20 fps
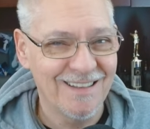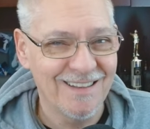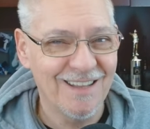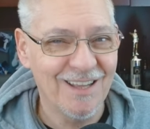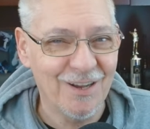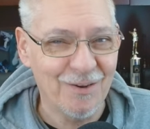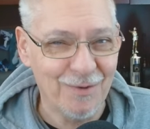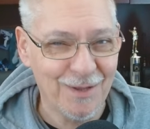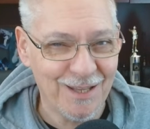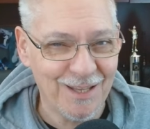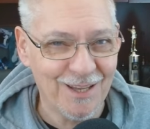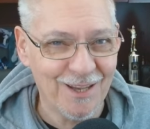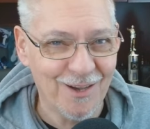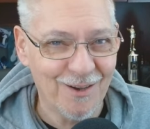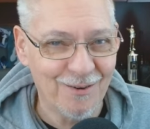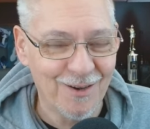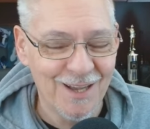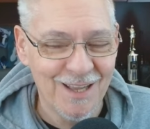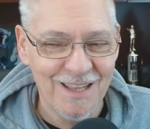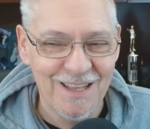There we
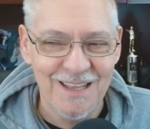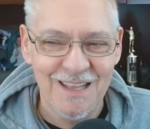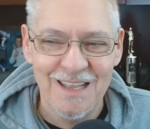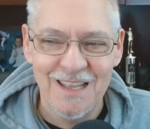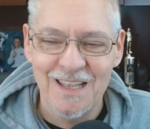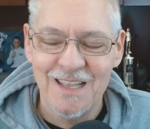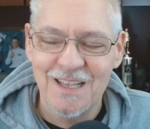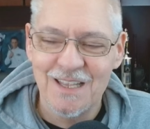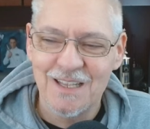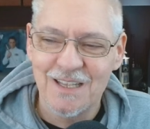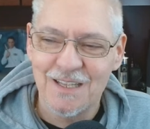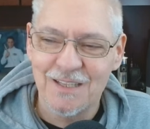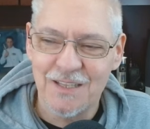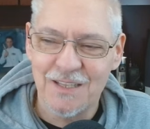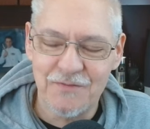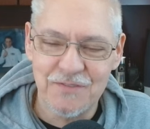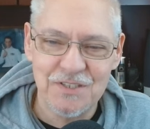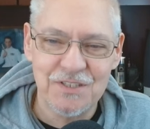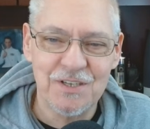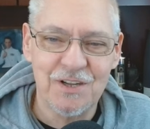go.
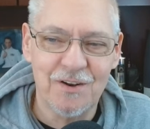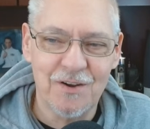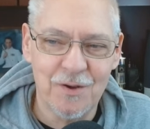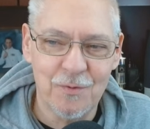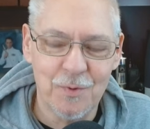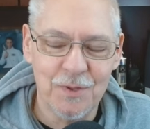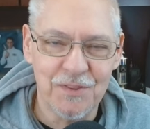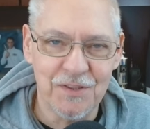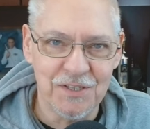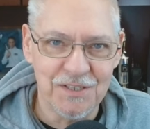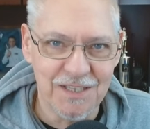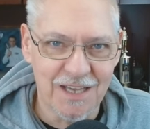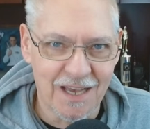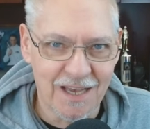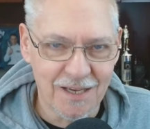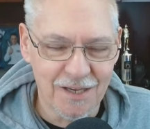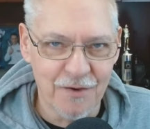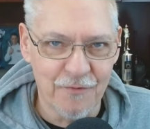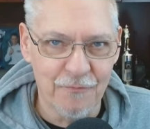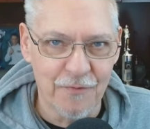They've started with the
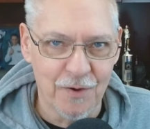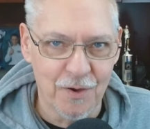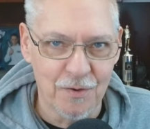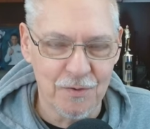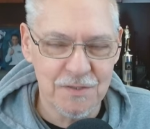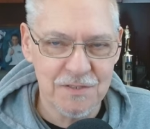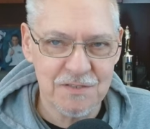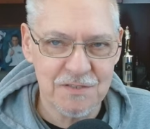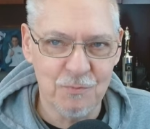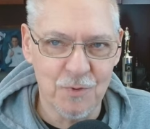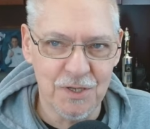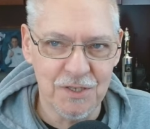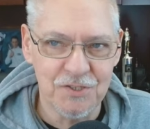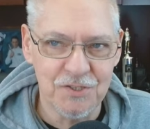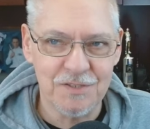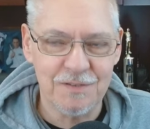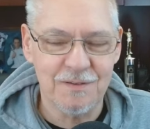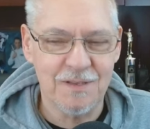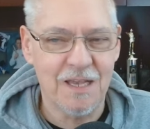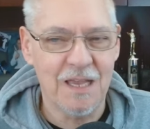DACA folks,
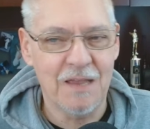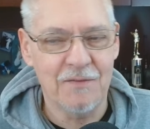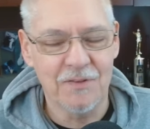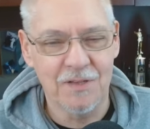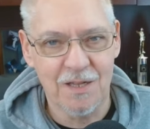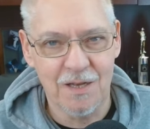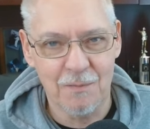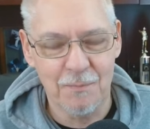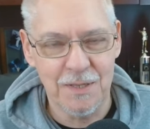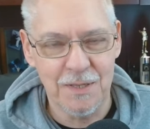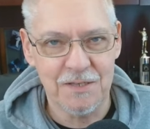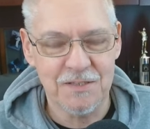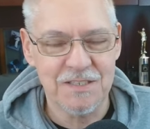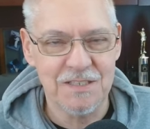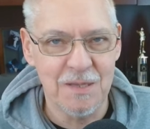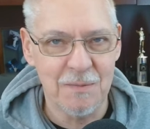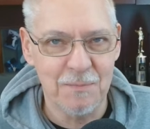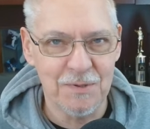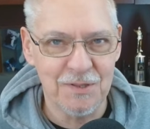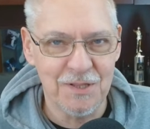which I have a little bit of
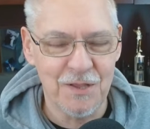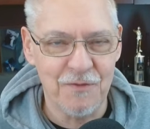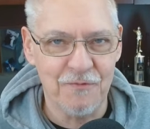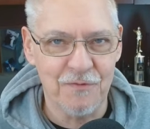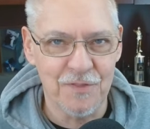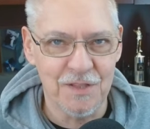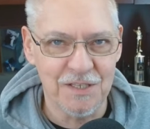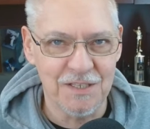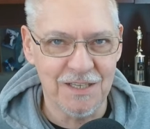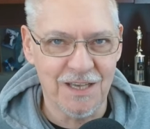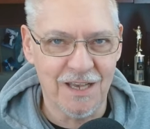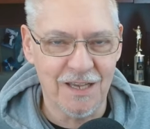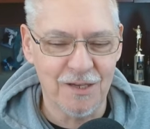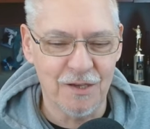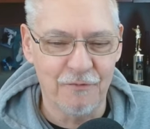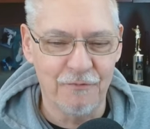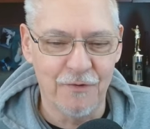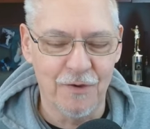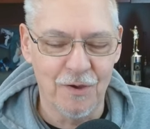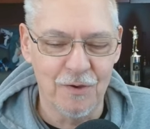sympathy for the
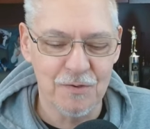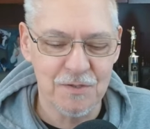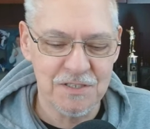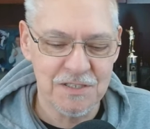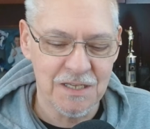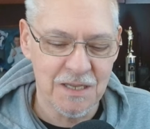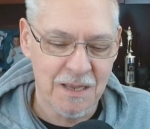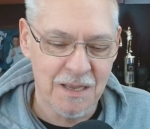DACA folks.